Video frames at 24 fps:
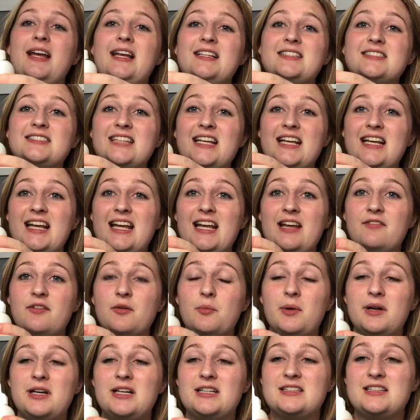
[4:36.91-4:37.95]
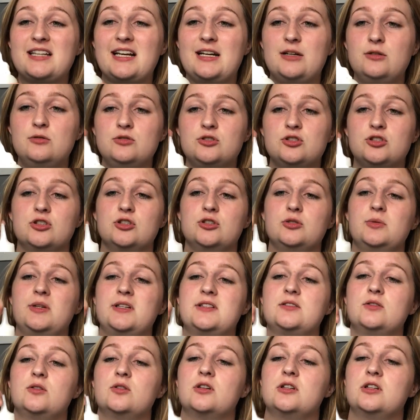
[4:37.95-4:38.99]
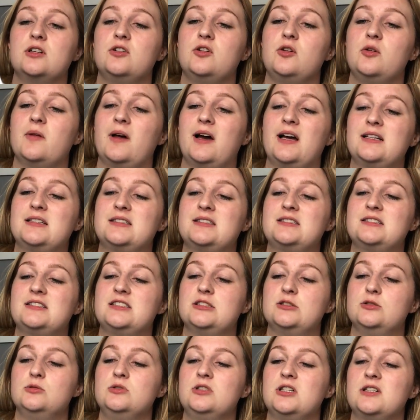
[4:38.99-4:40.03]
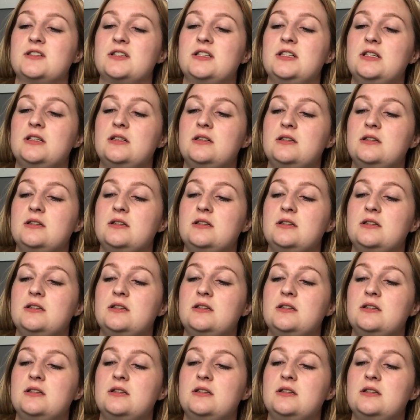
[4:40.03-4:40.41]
see, even when it tells you it's not going to do that, it still does it.